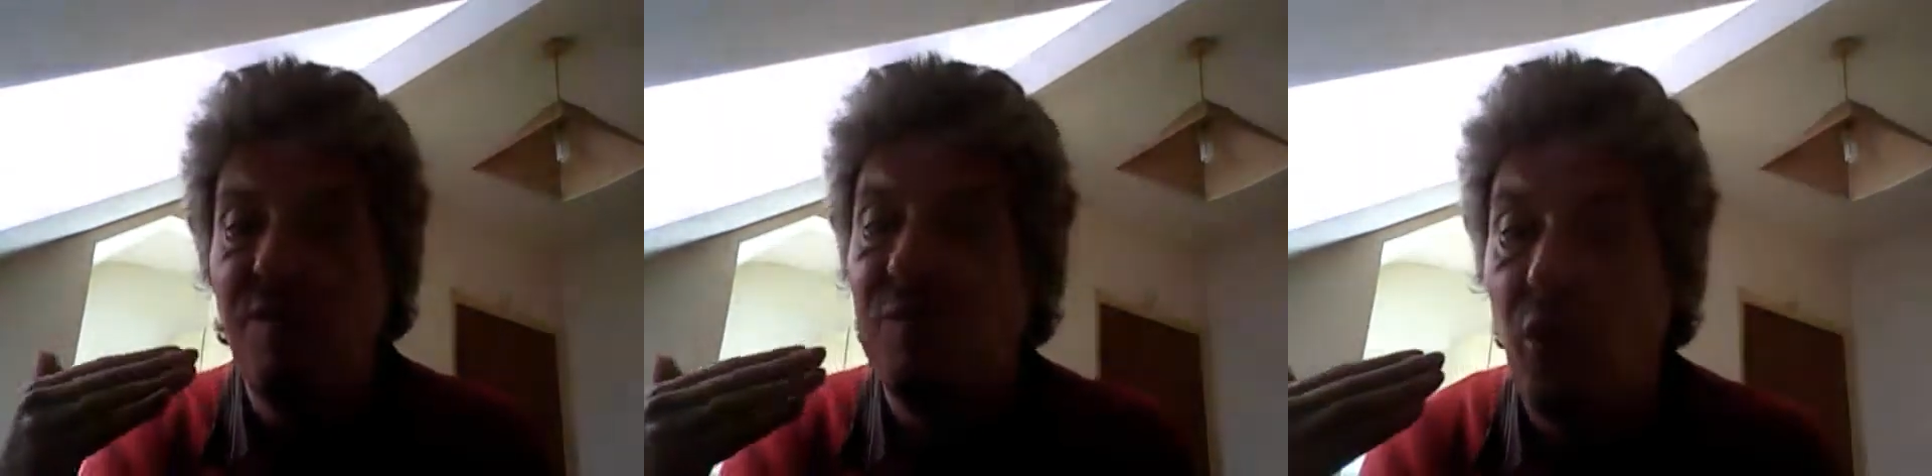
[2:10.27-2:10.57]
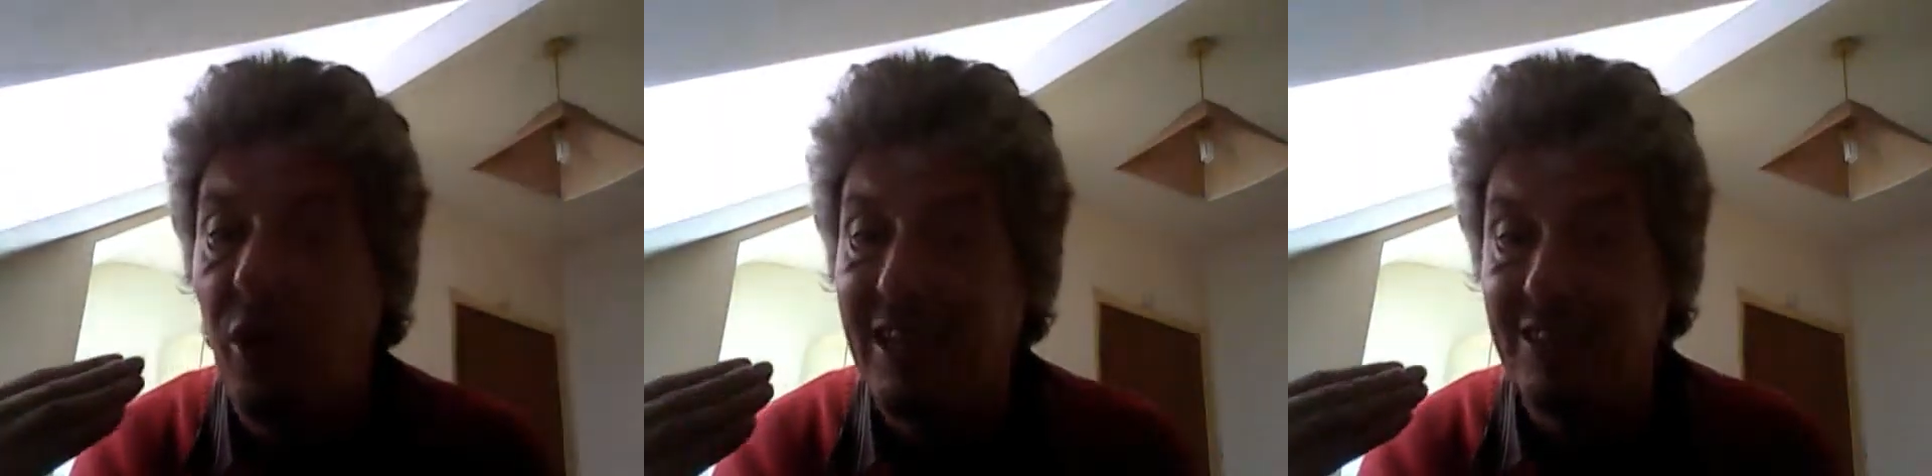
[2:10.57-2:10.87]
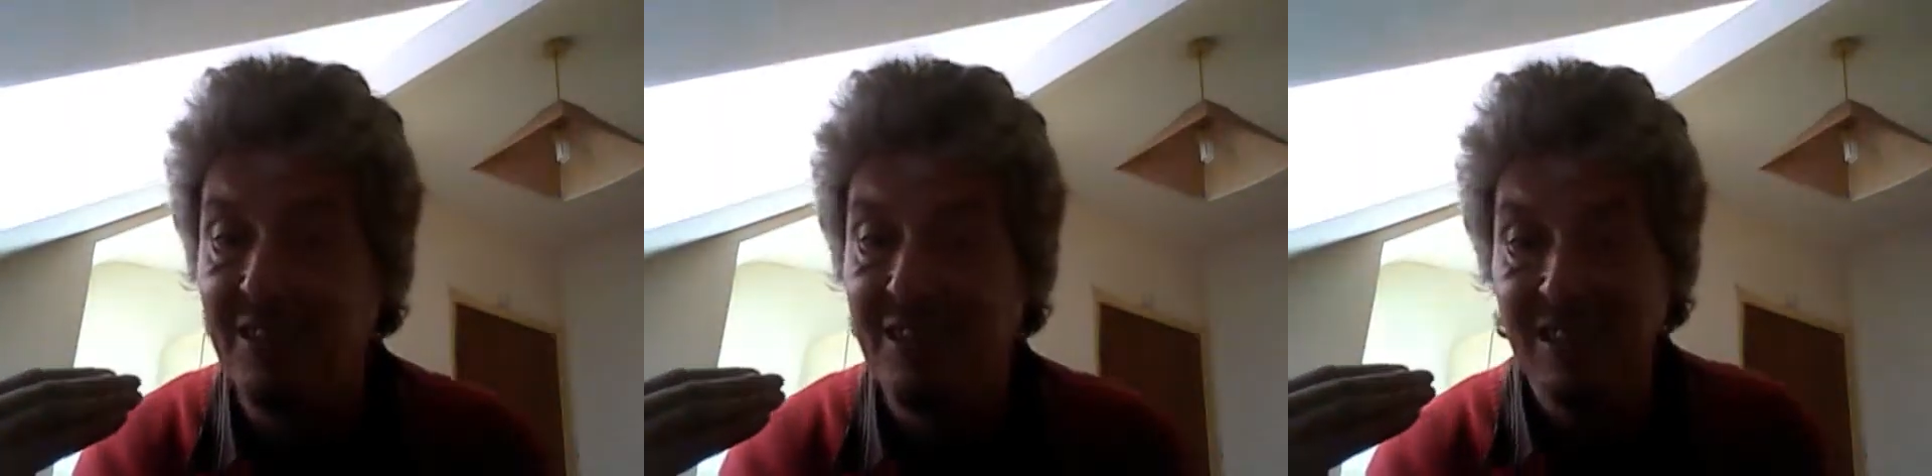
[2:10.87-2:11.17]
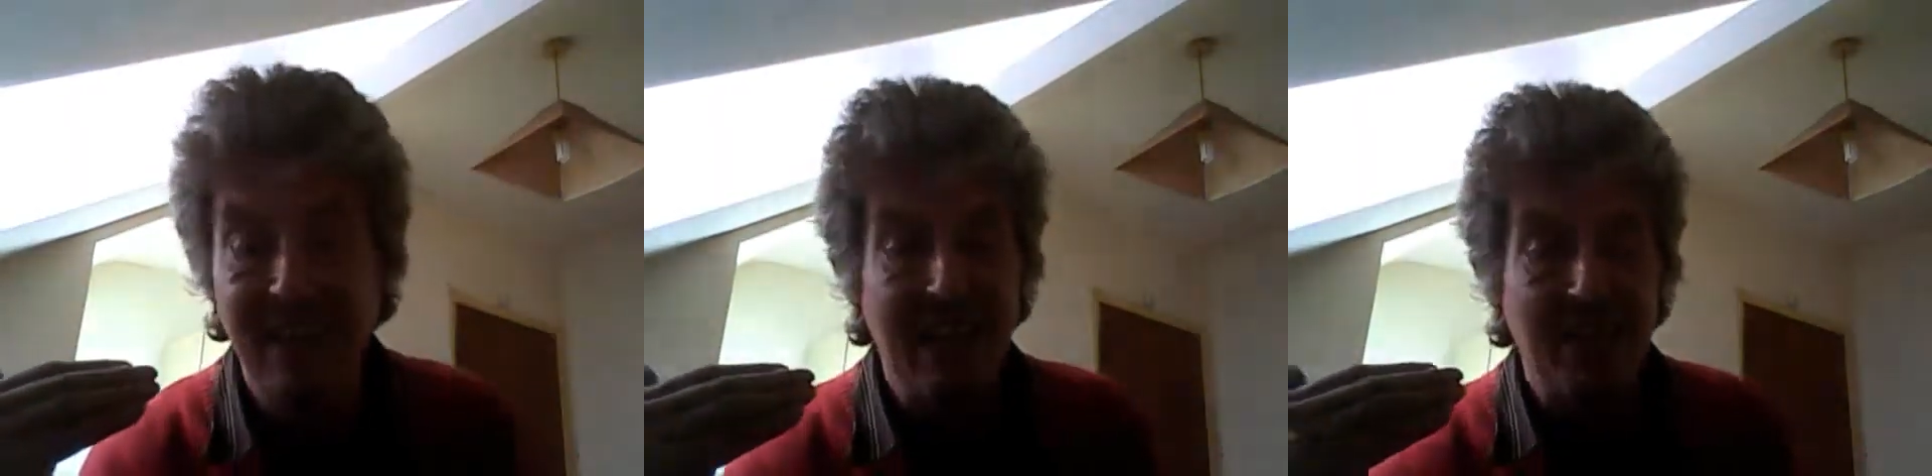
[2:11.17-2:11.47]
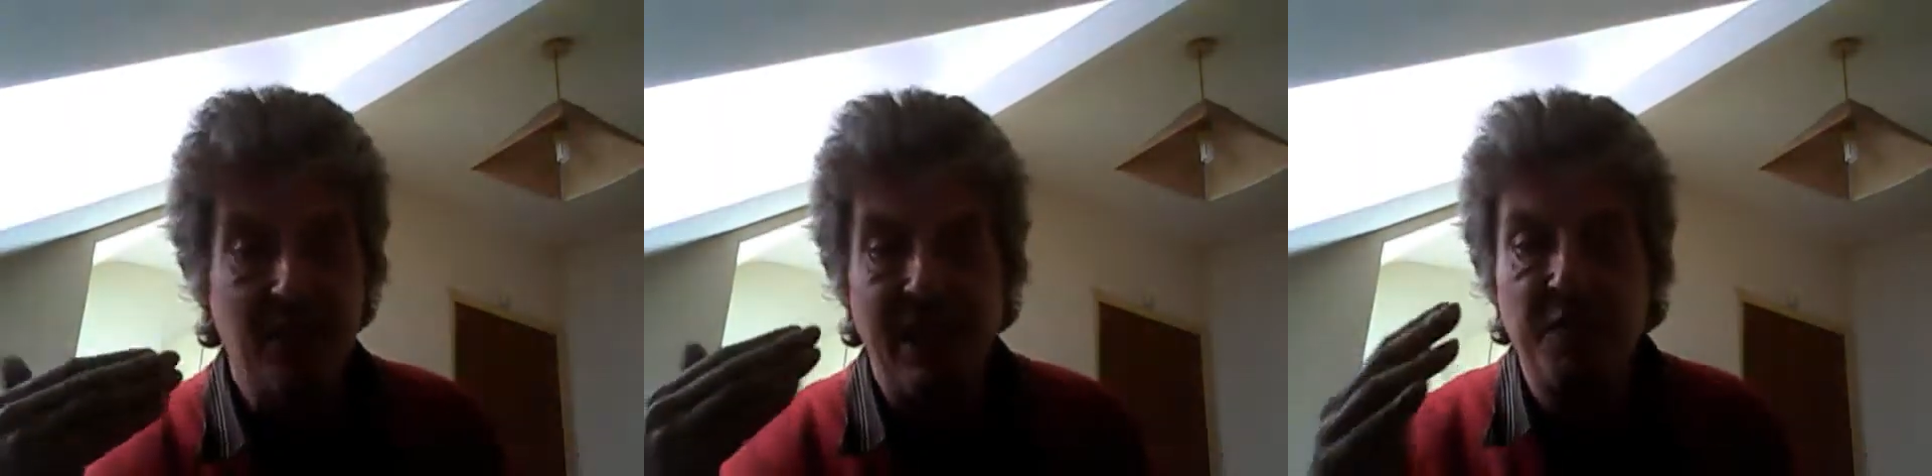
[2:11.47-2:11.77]
frightened
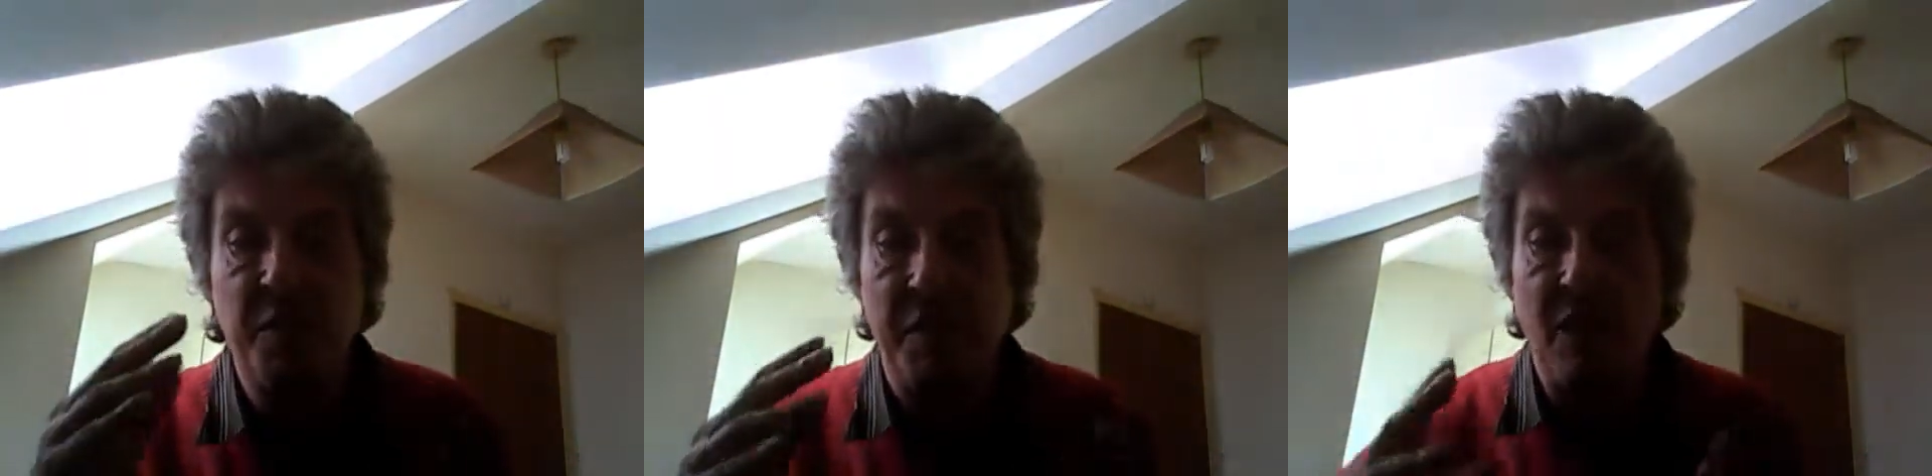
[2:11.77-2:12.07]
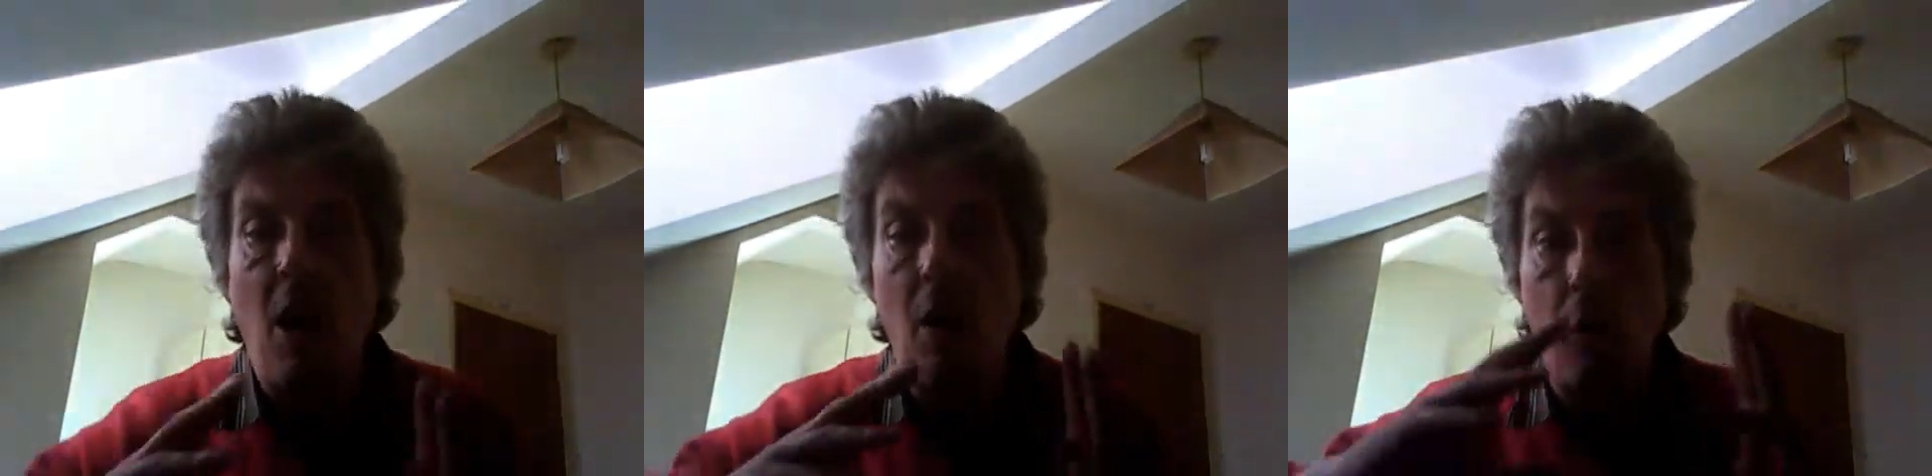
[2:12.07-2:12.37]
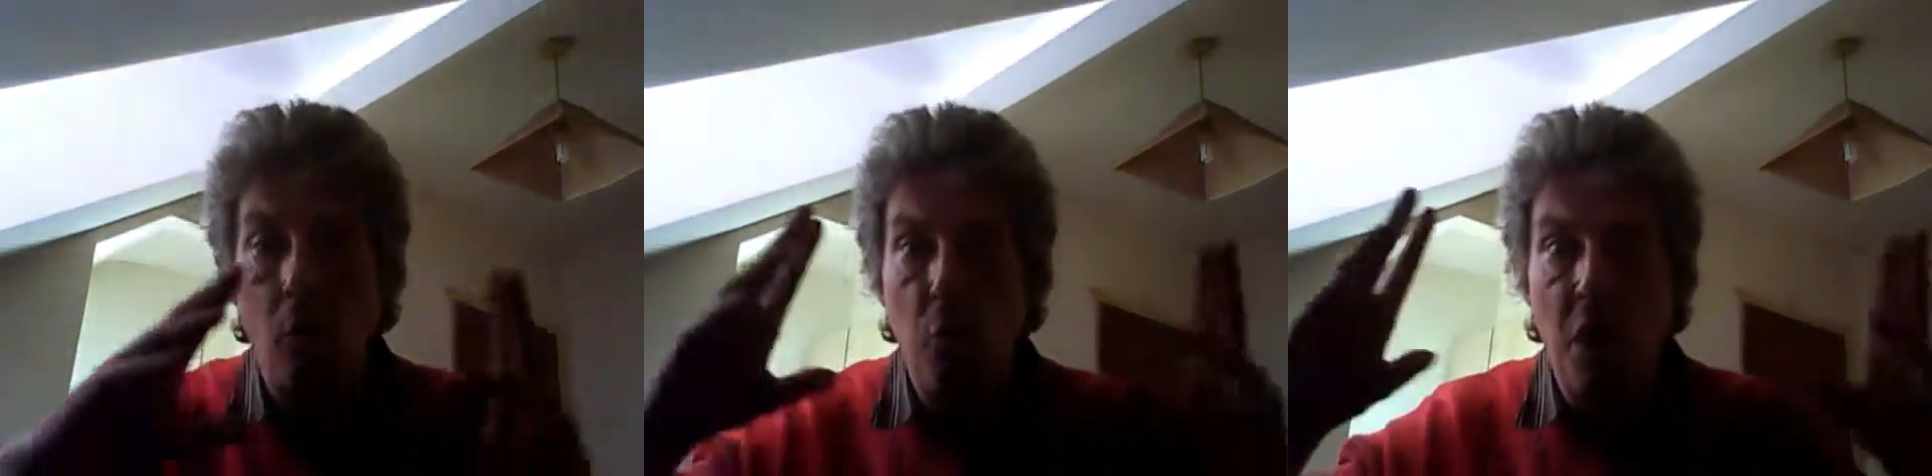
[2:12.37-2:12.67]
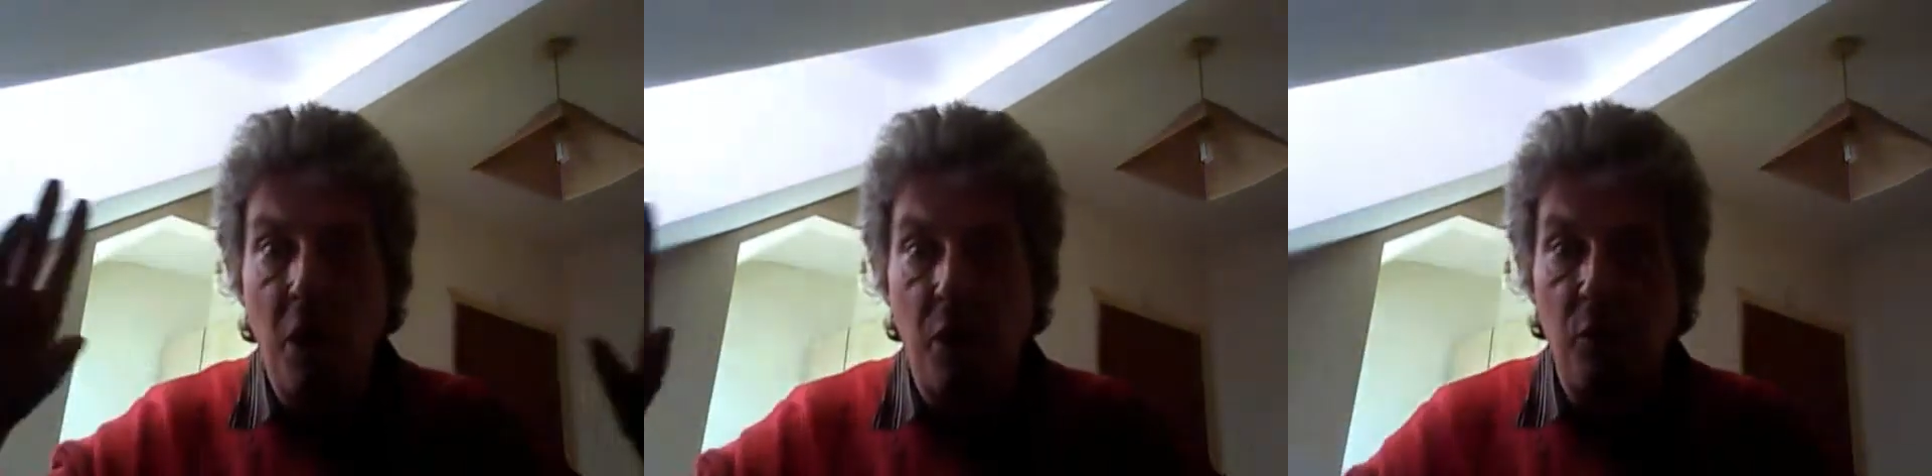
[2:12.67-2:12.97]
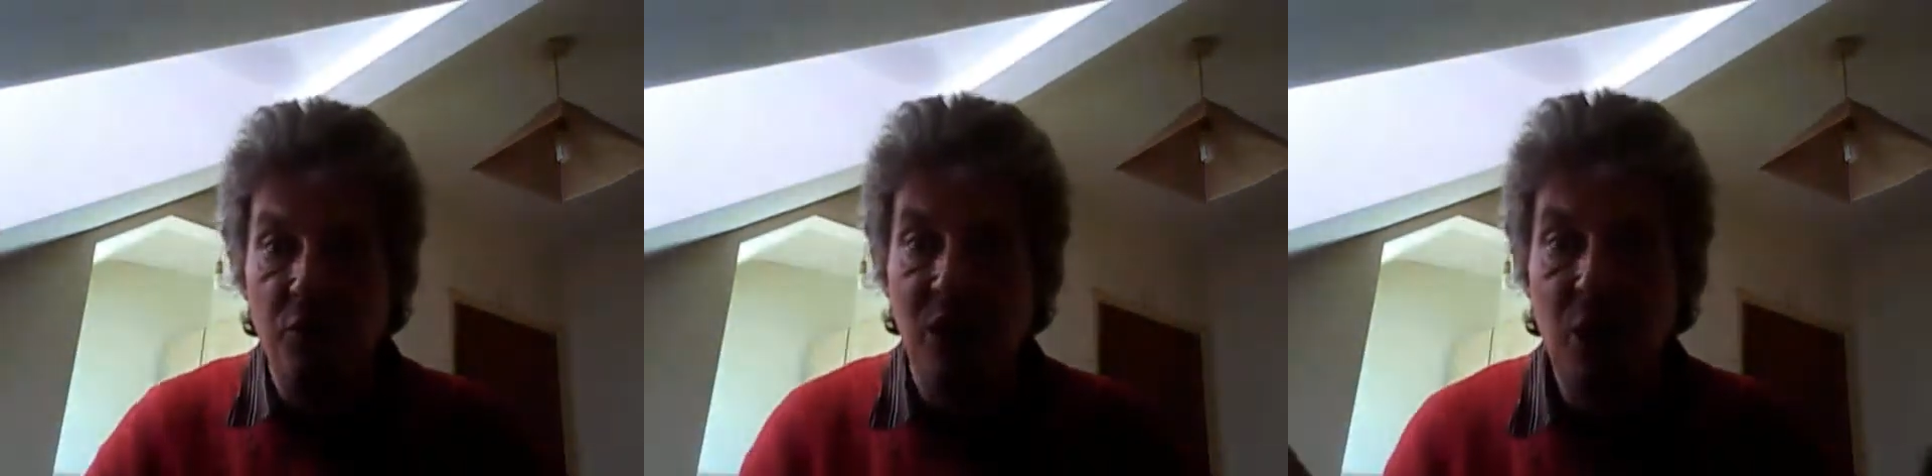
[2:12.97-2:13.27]
that they think the whole
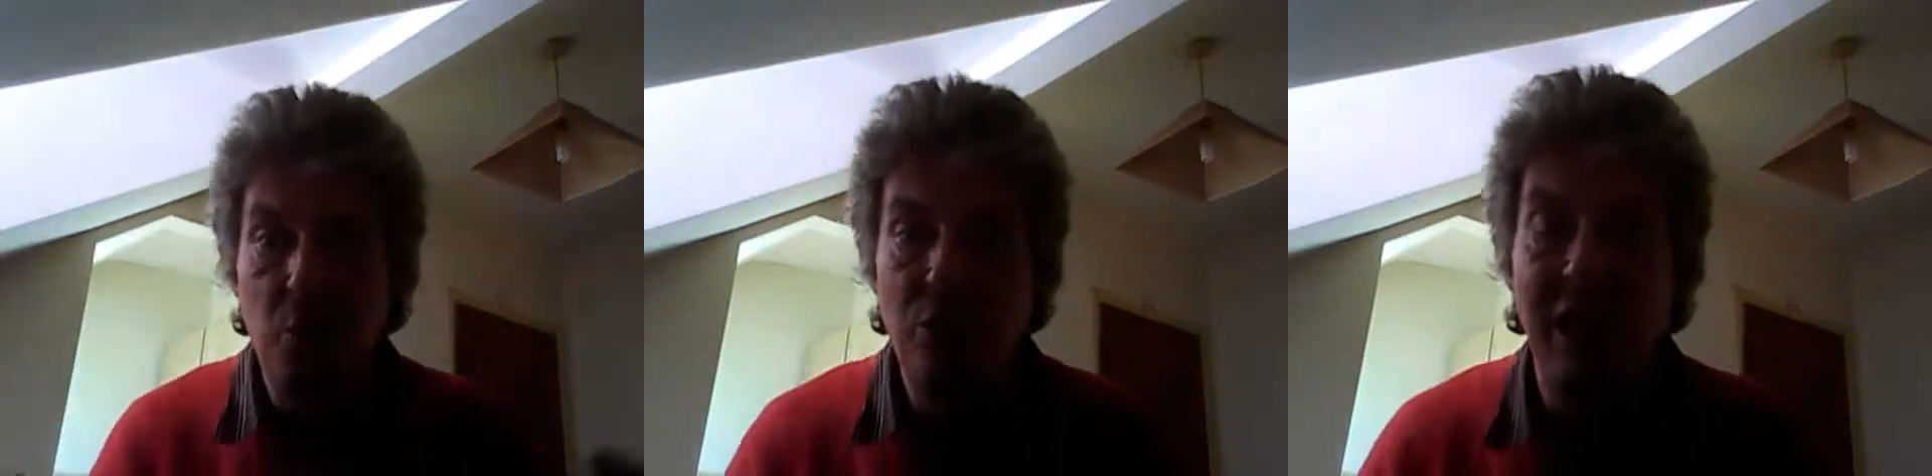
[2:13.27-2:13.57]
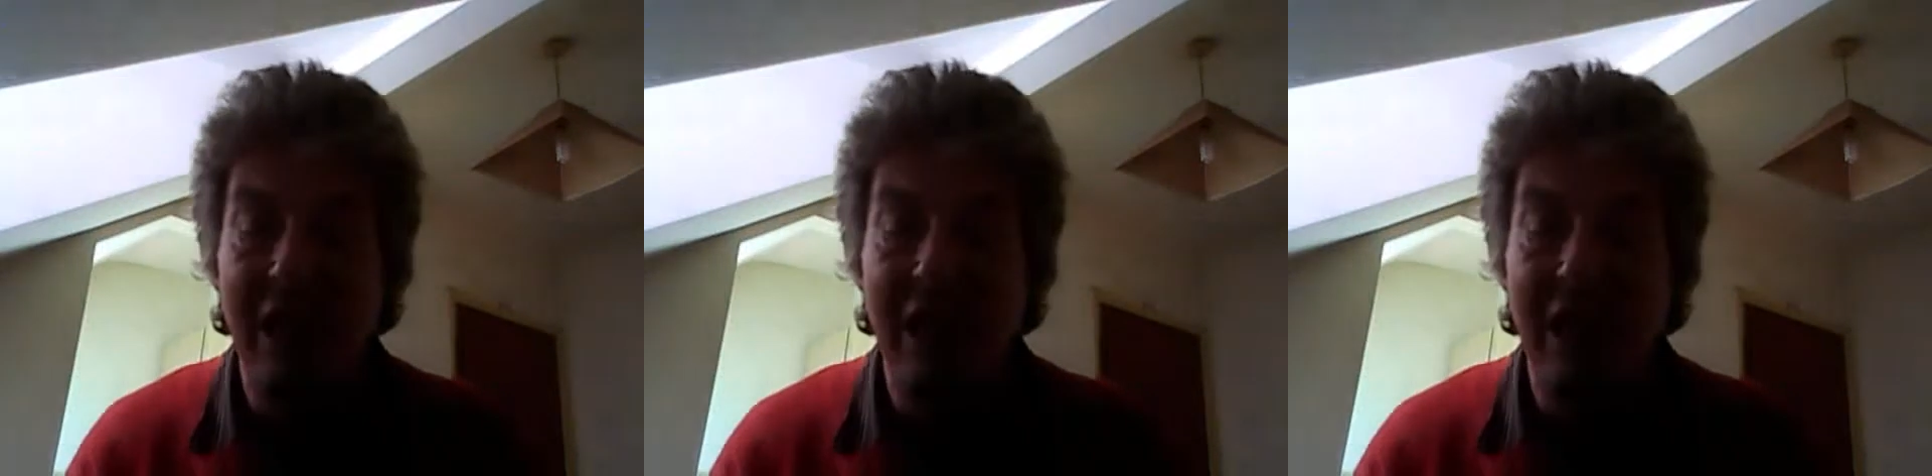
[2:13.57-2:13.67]
world will